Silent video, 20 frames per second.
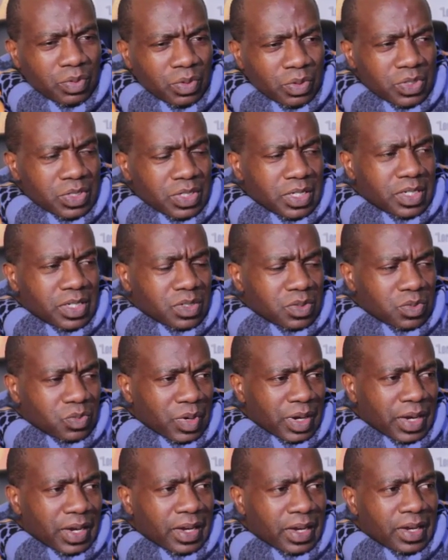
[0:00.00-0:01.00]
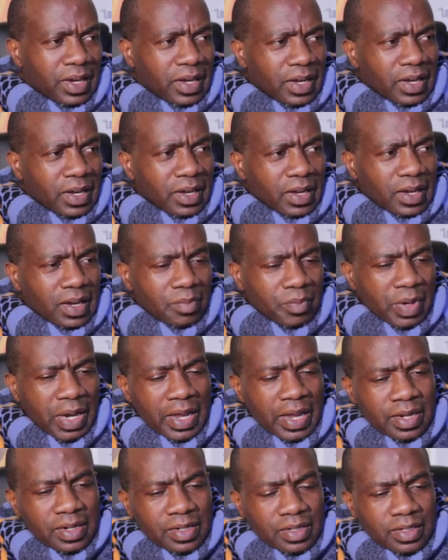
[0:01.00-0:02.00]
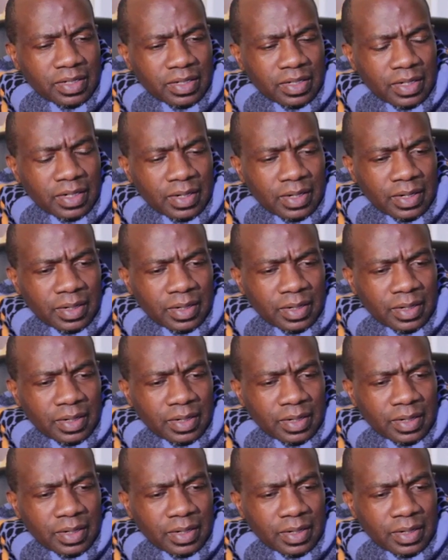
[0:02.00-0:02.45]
process where a man